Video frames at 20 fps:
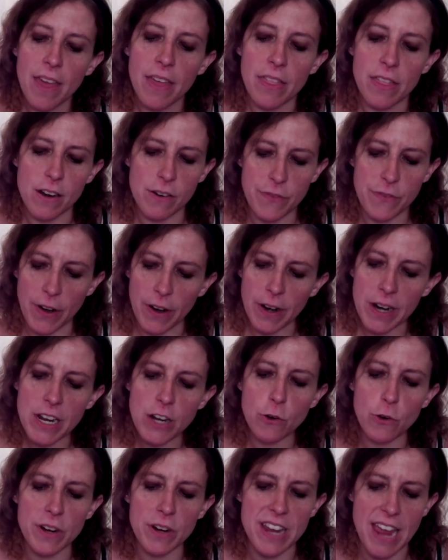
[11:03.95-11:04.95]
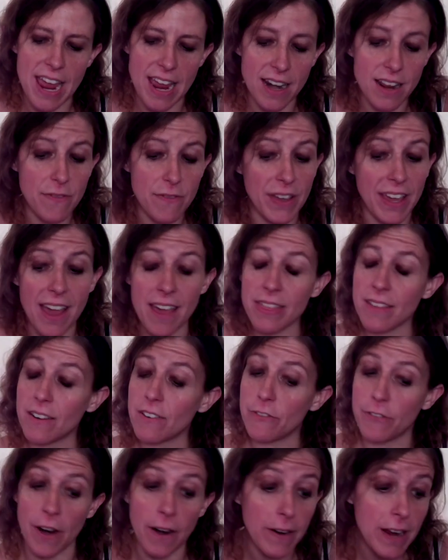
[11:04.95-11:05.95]
They're very creative. Again, they're
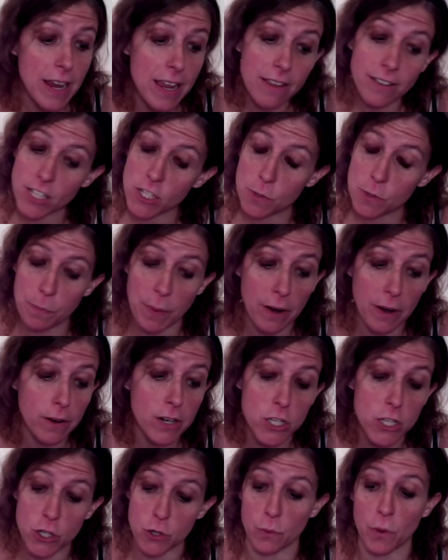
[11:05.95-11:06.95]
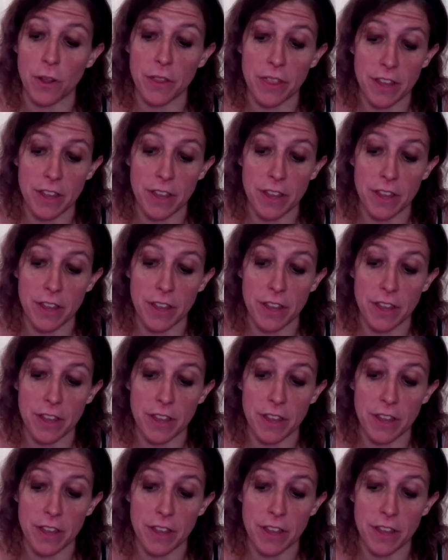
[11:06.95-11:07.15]
very spiritual.